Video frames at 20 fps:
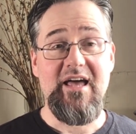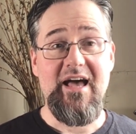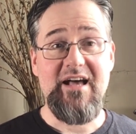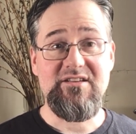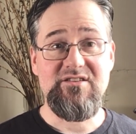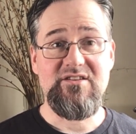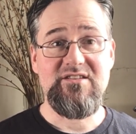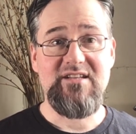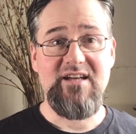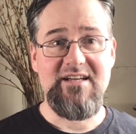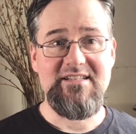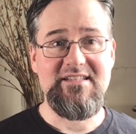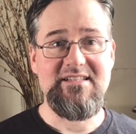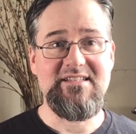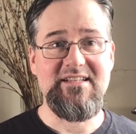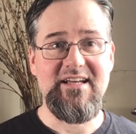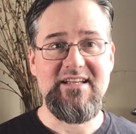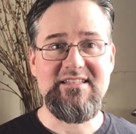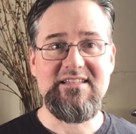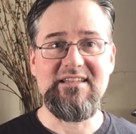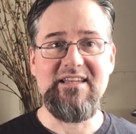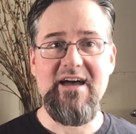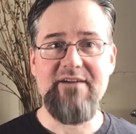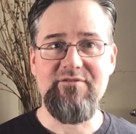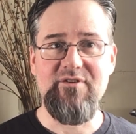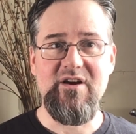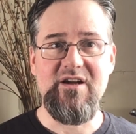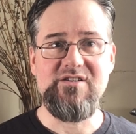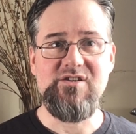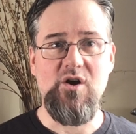exercises its
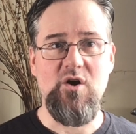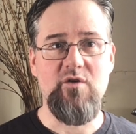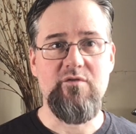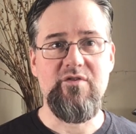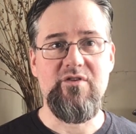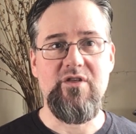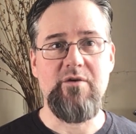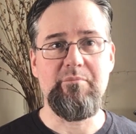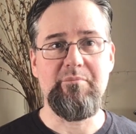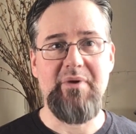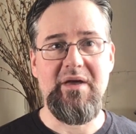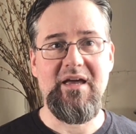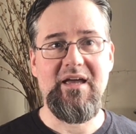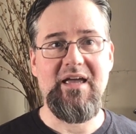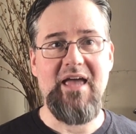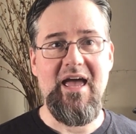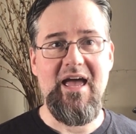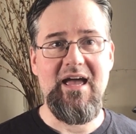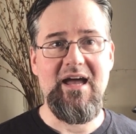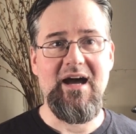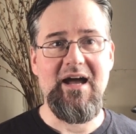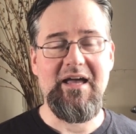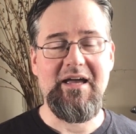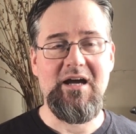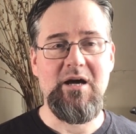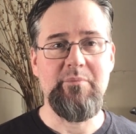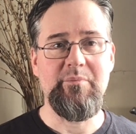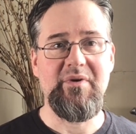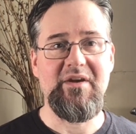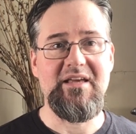leverage over the big AI
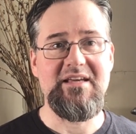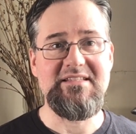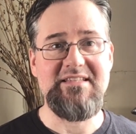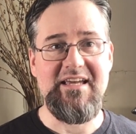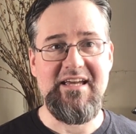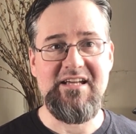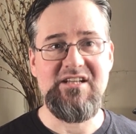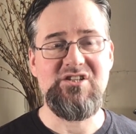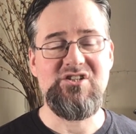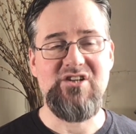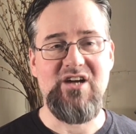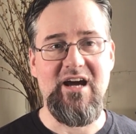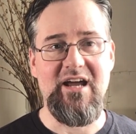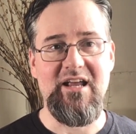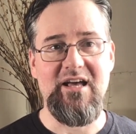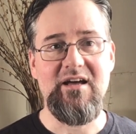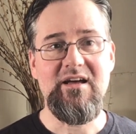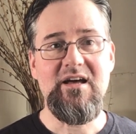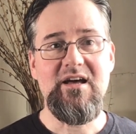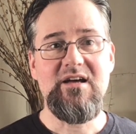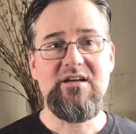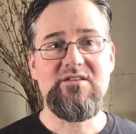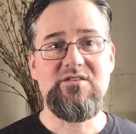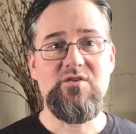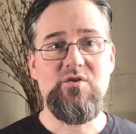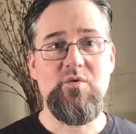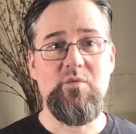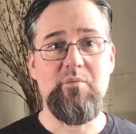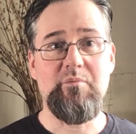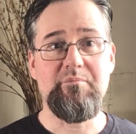companies in China
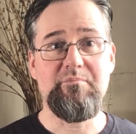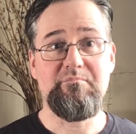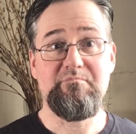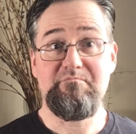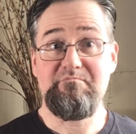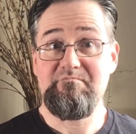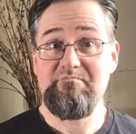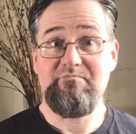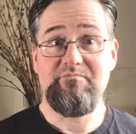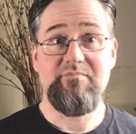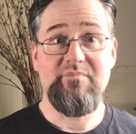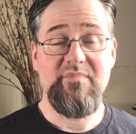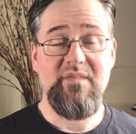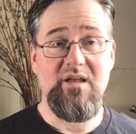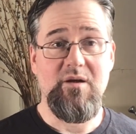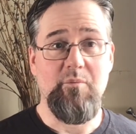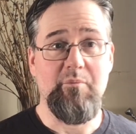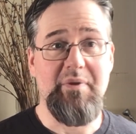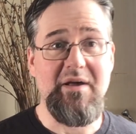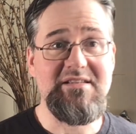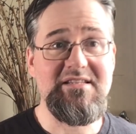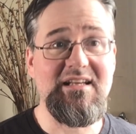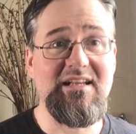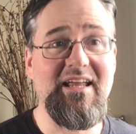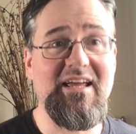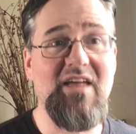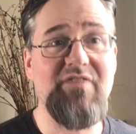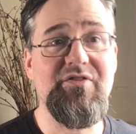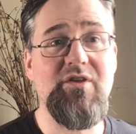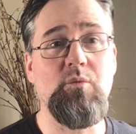to
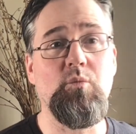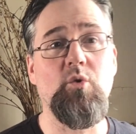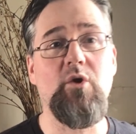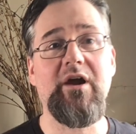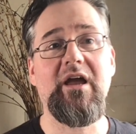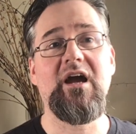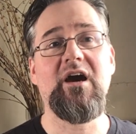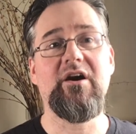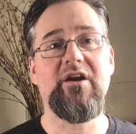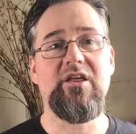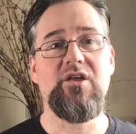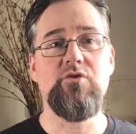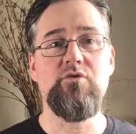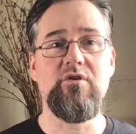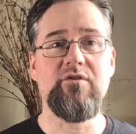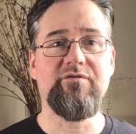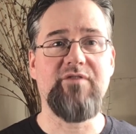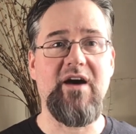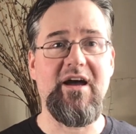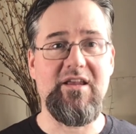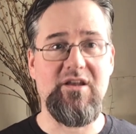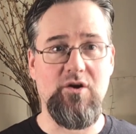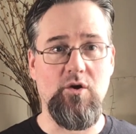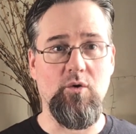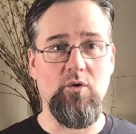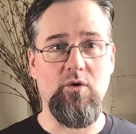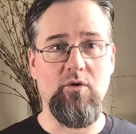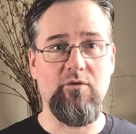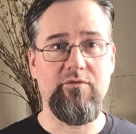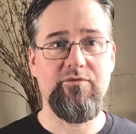basically get them working on a unified
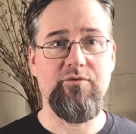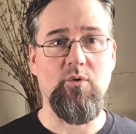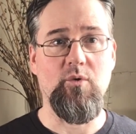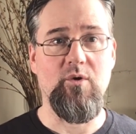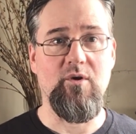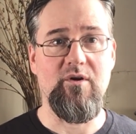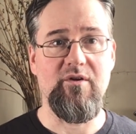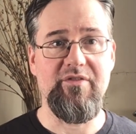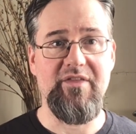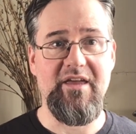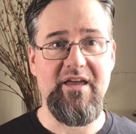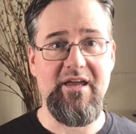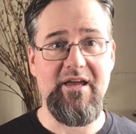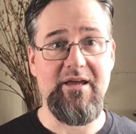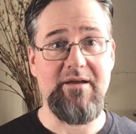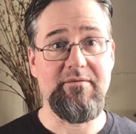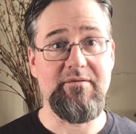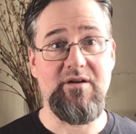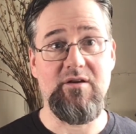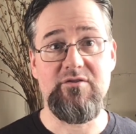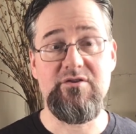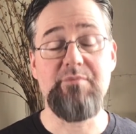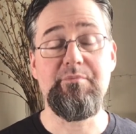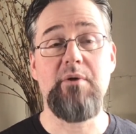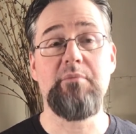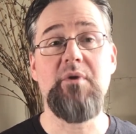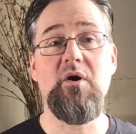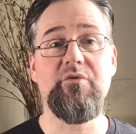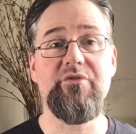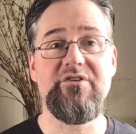goal for the to
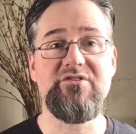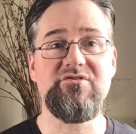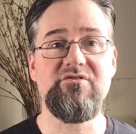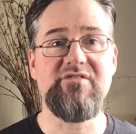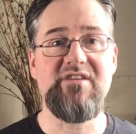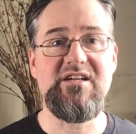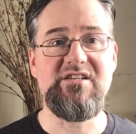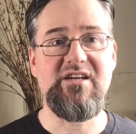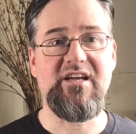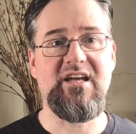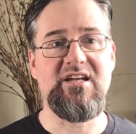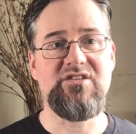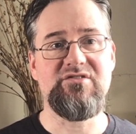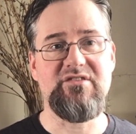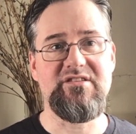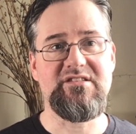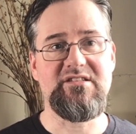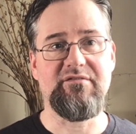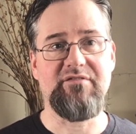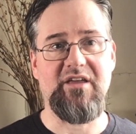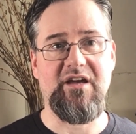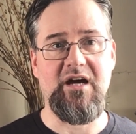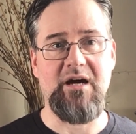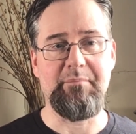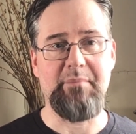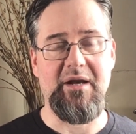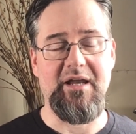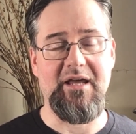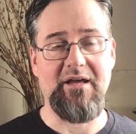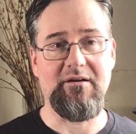promote the strategic interests of the
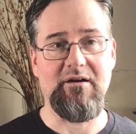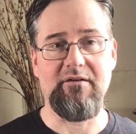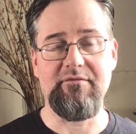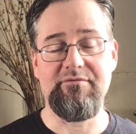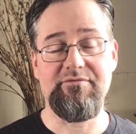country